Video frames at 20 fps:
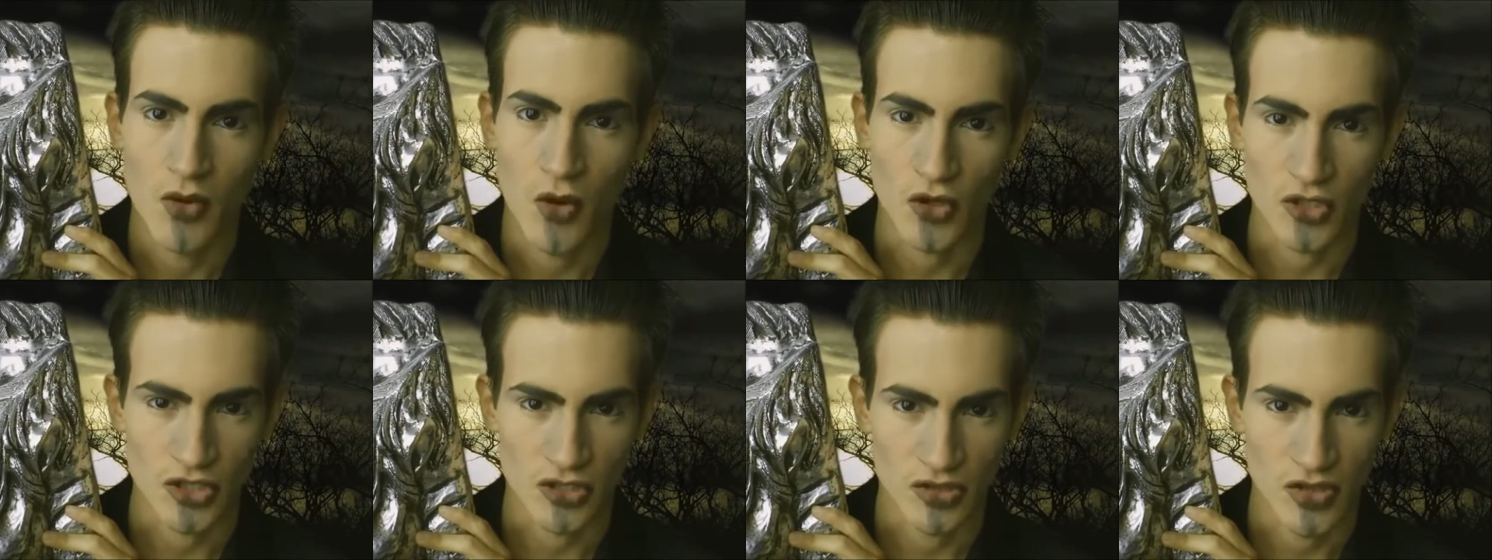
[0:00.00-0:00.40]

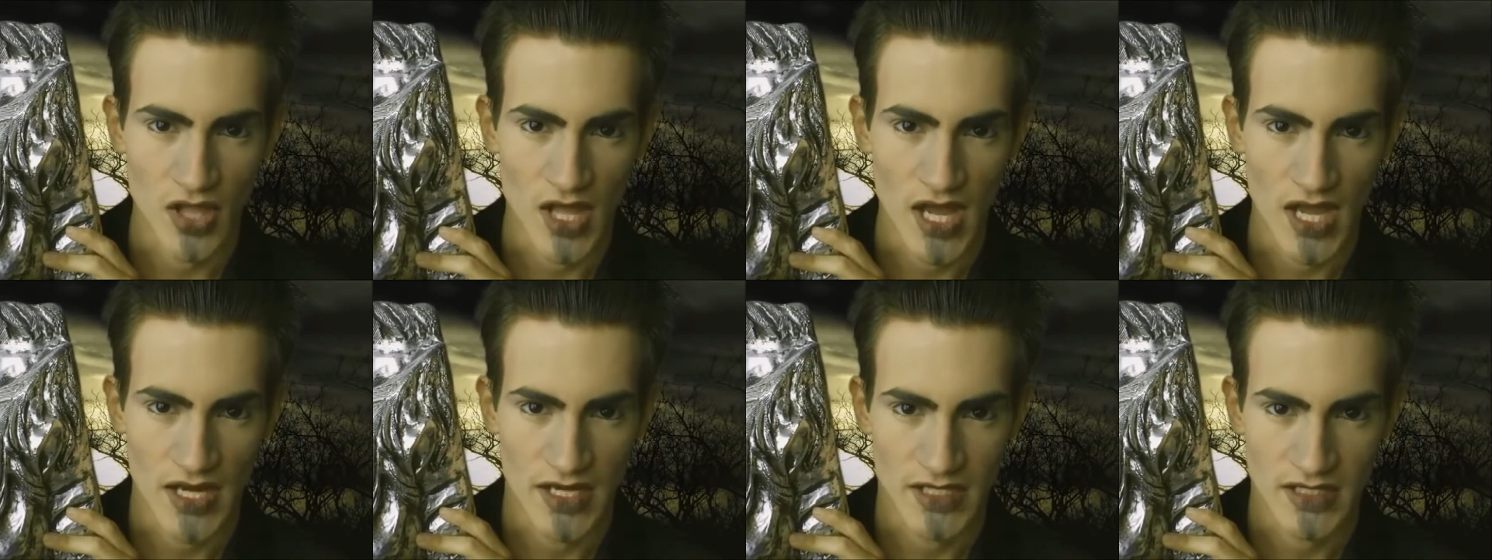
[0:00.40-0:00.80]

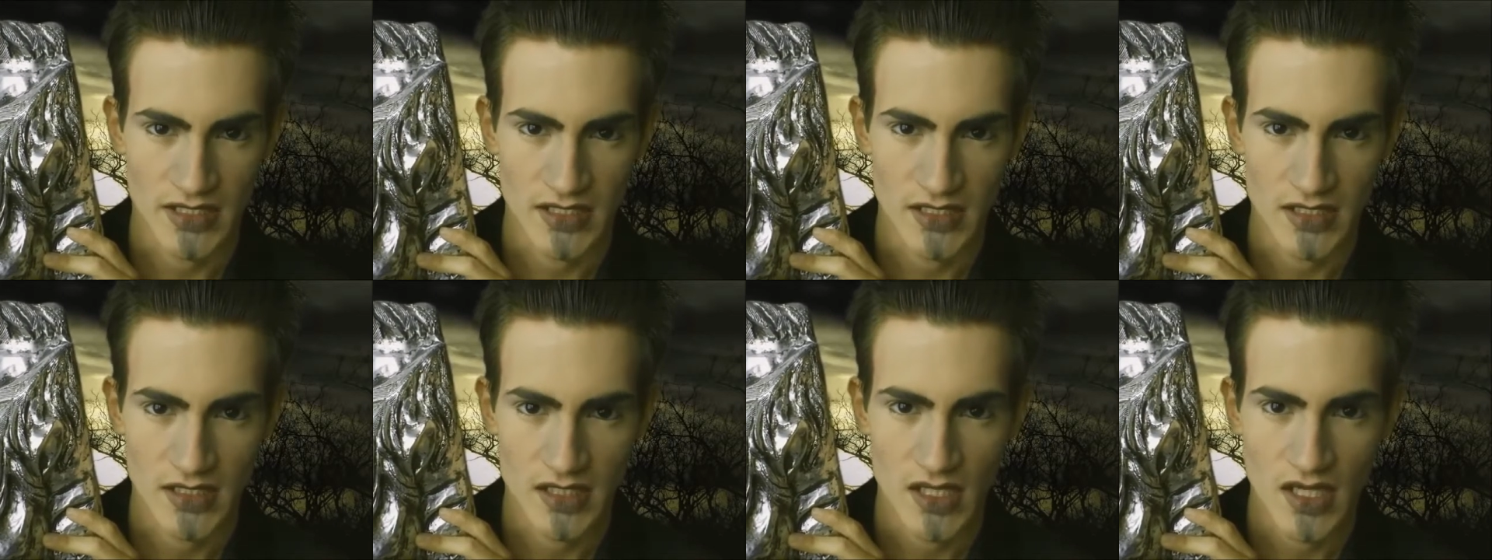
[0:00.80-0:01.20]
borderline
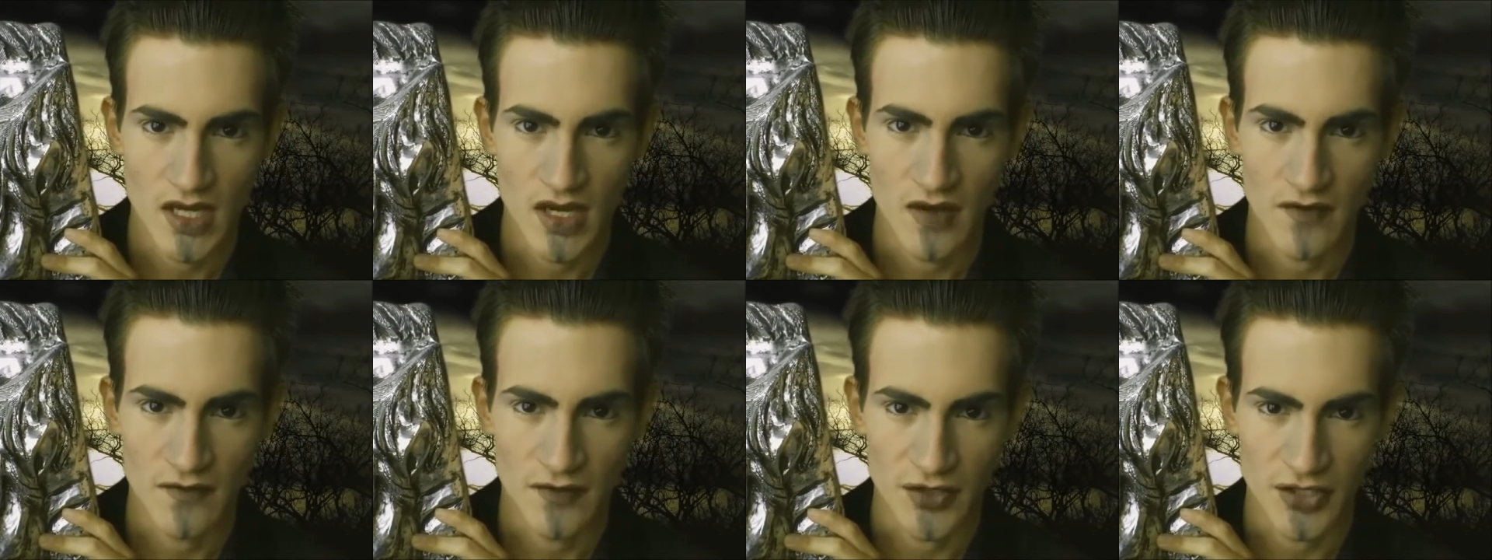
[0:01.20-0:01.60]

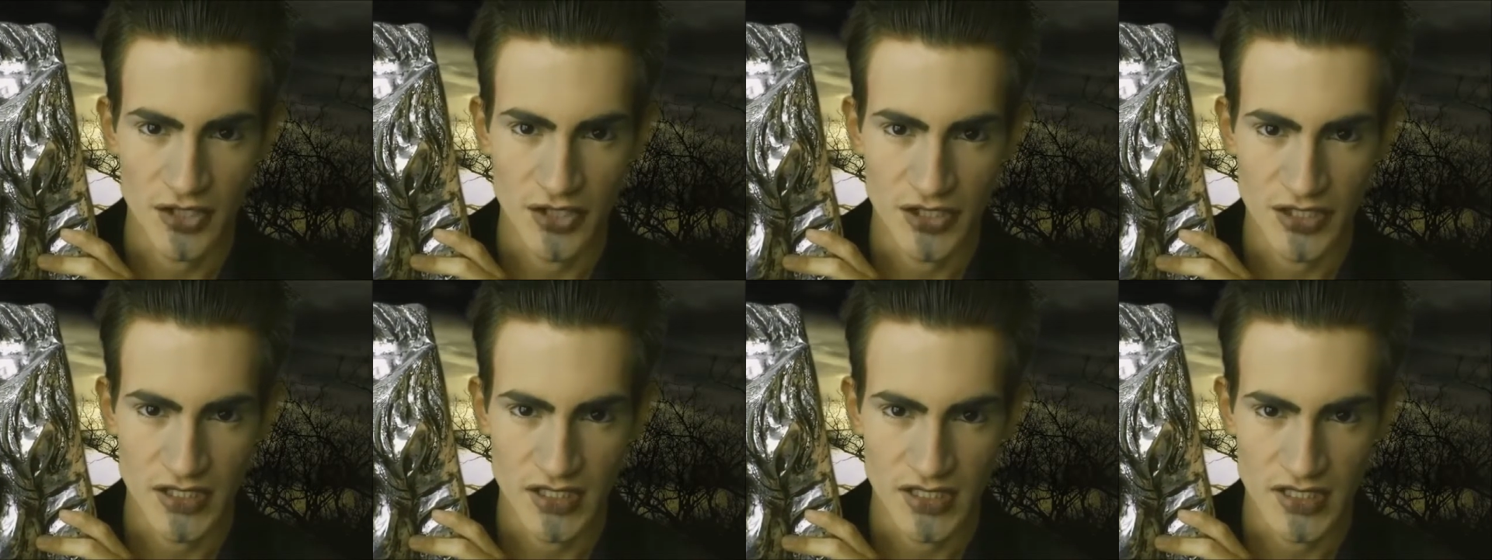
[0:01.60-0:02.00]
of
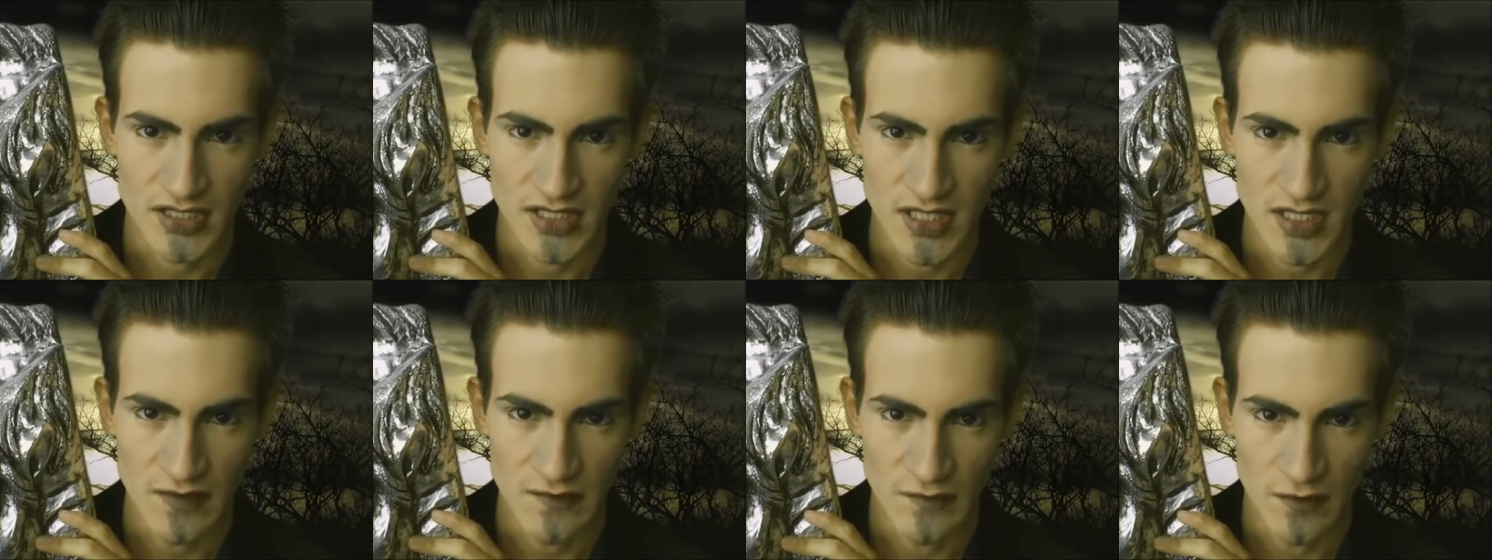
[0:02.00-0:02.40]
good
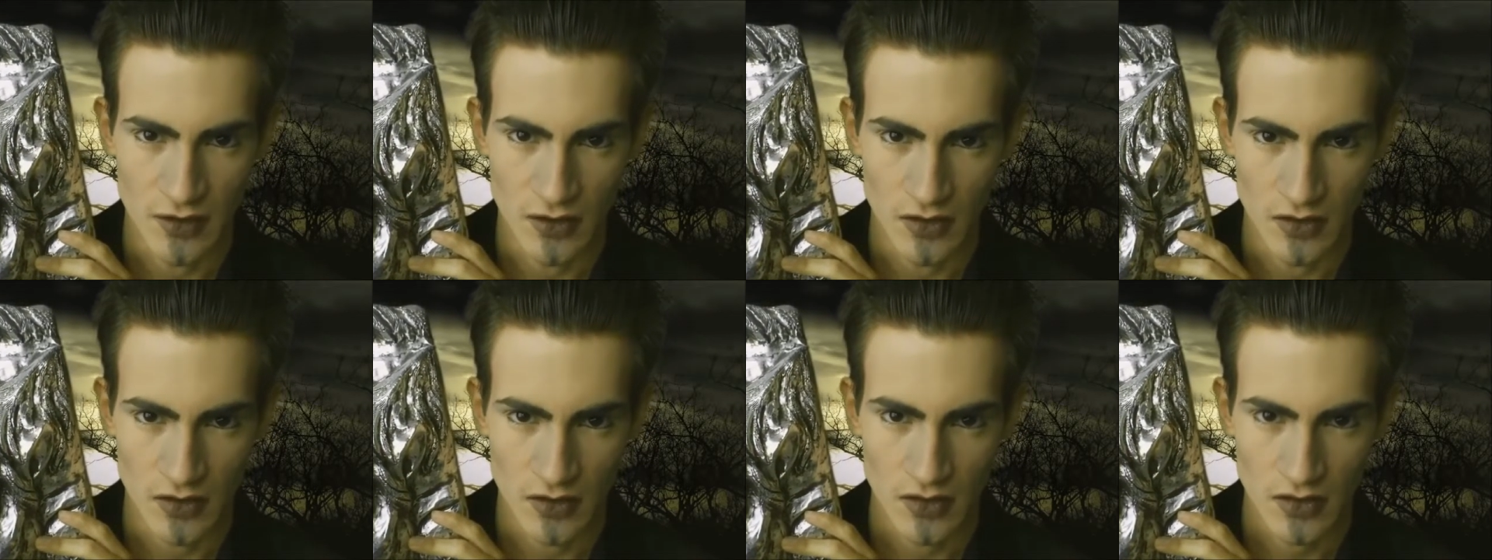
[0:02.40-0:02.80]
and
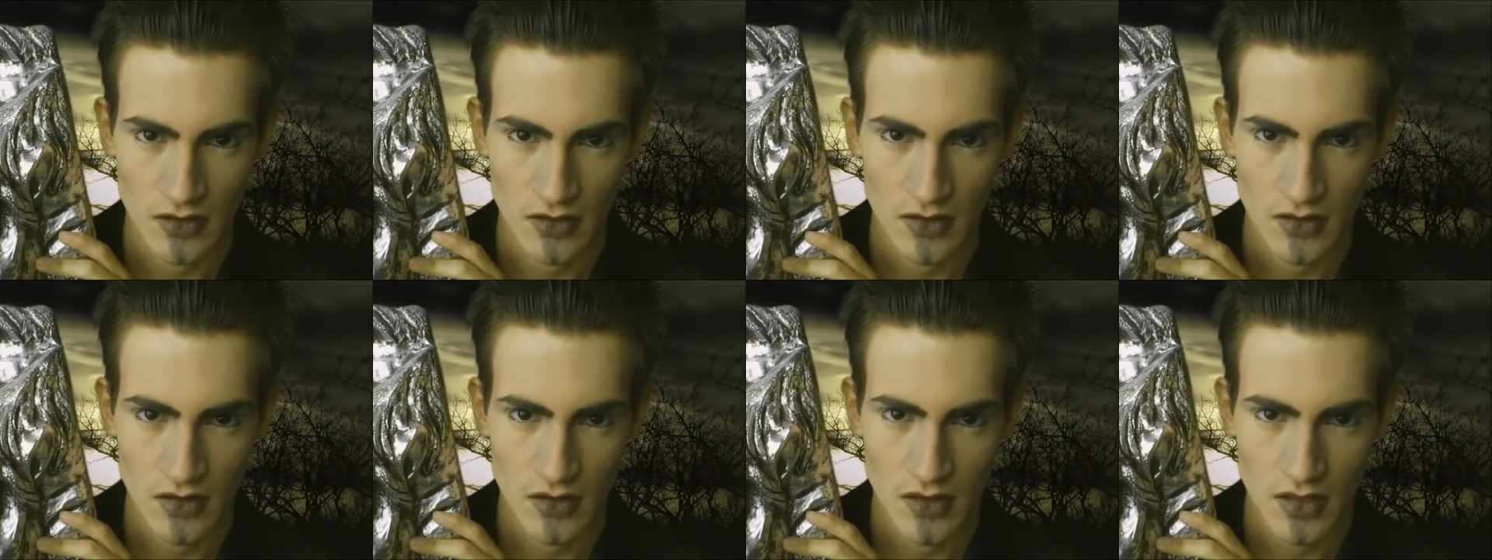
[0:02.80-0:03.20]
evil,
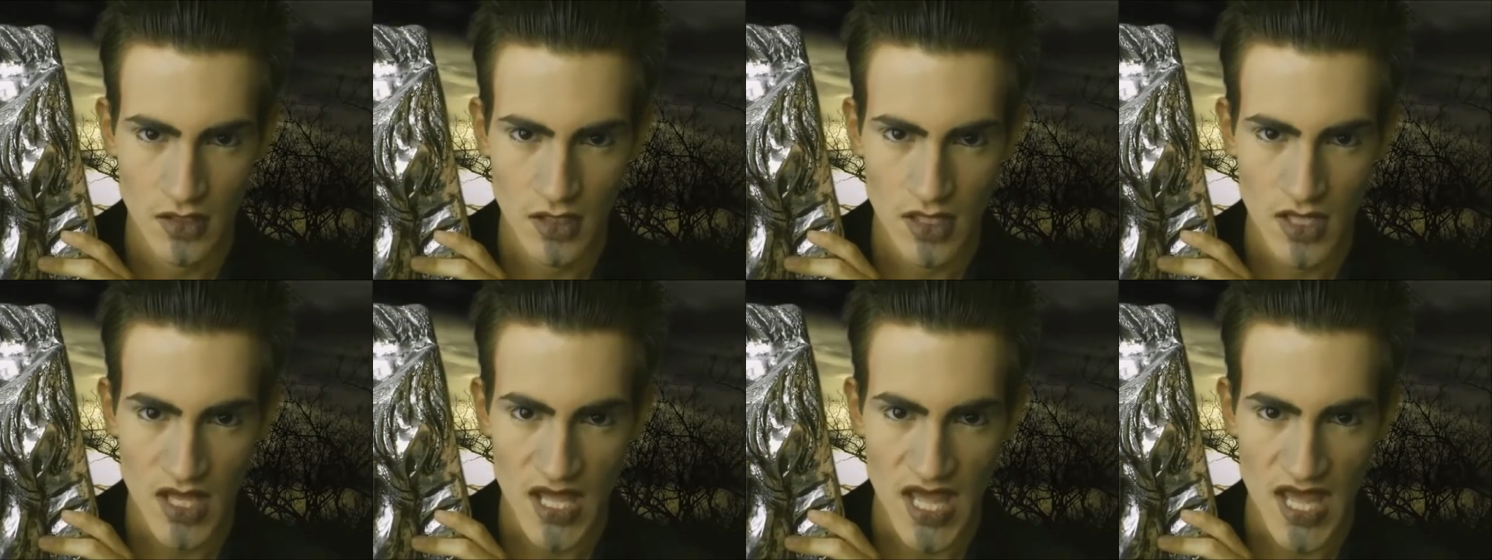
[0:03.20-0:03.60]

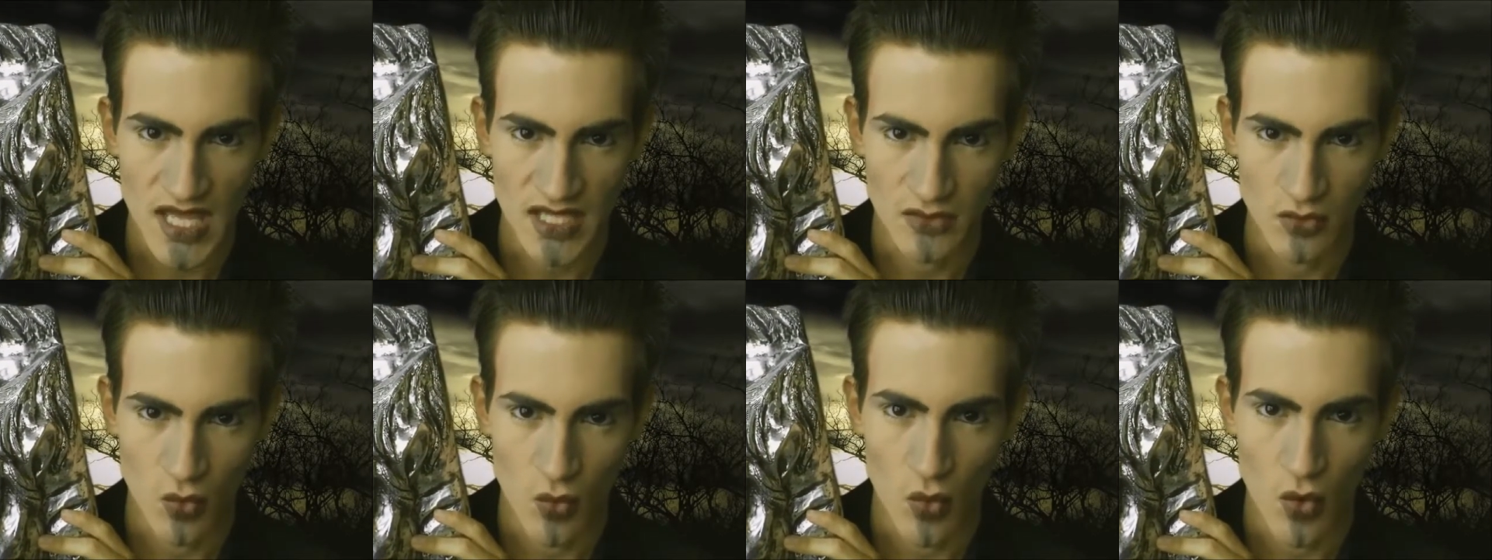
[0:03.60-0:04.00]

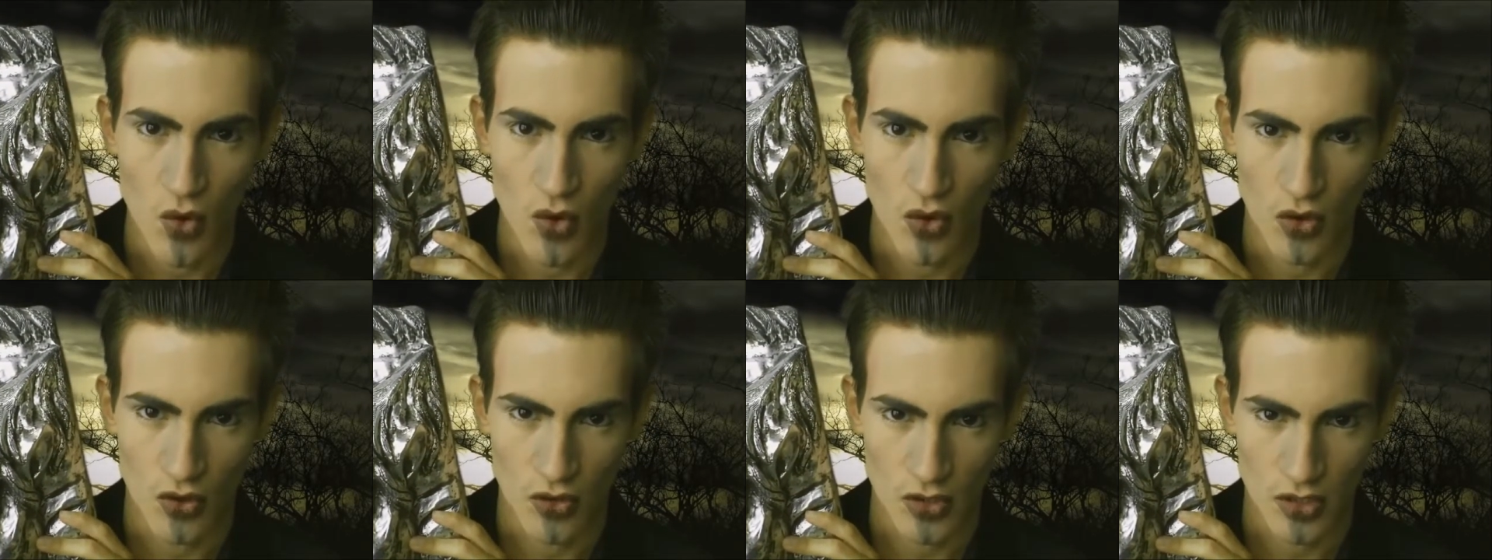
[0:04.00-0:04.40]
and
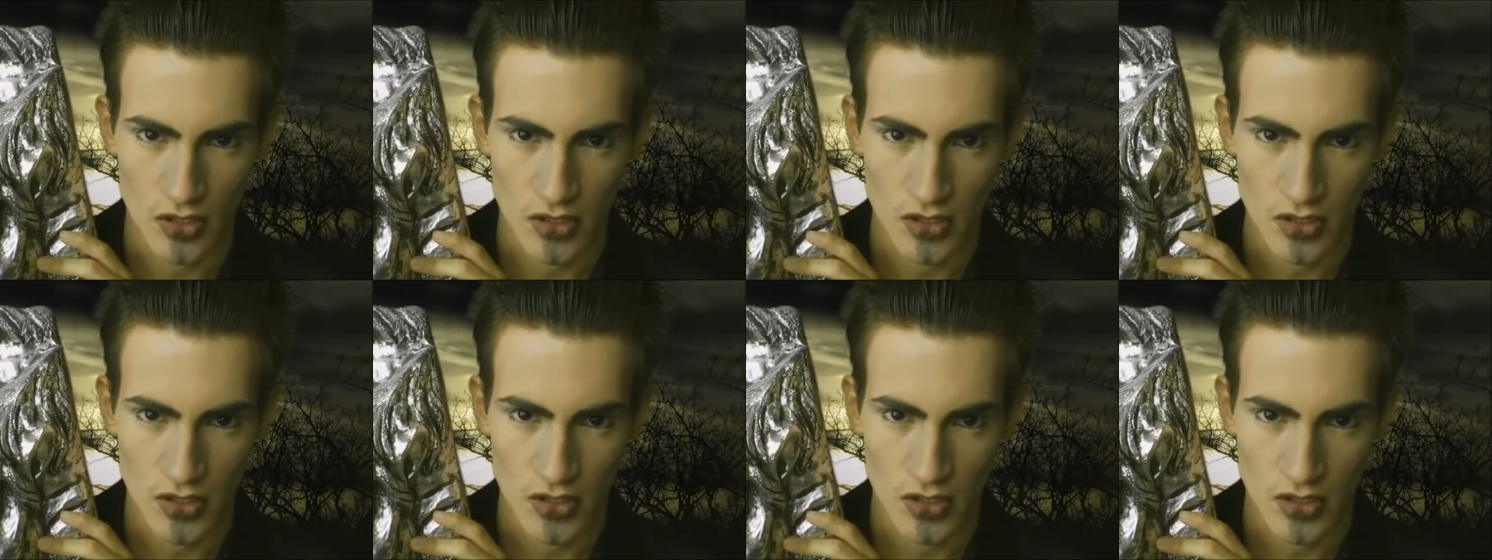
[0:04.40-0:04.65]
war.